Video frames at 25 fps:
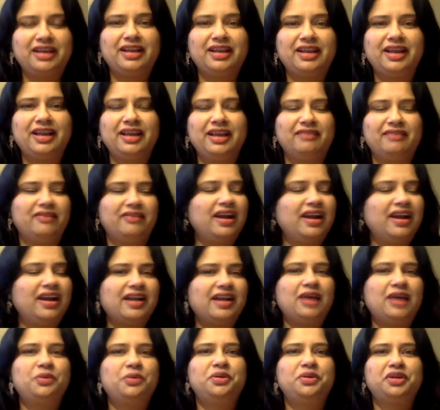In one
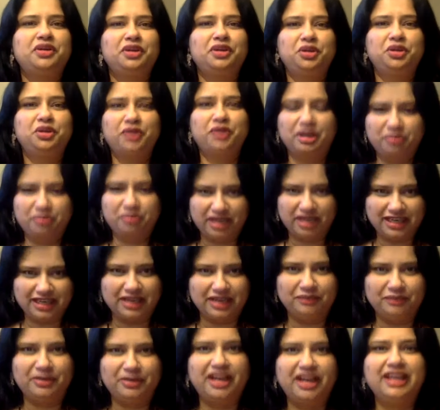round, you can
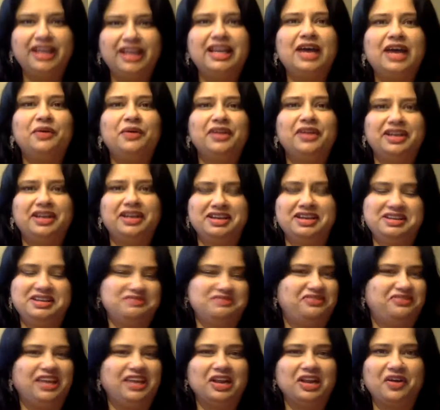bring it down and
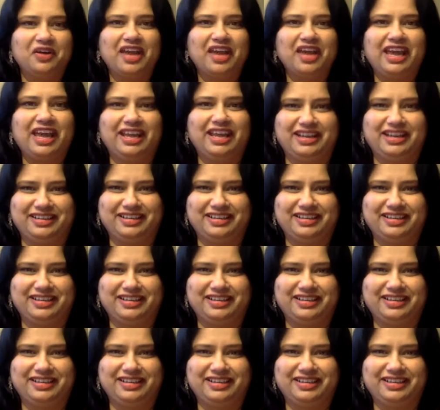feel okay.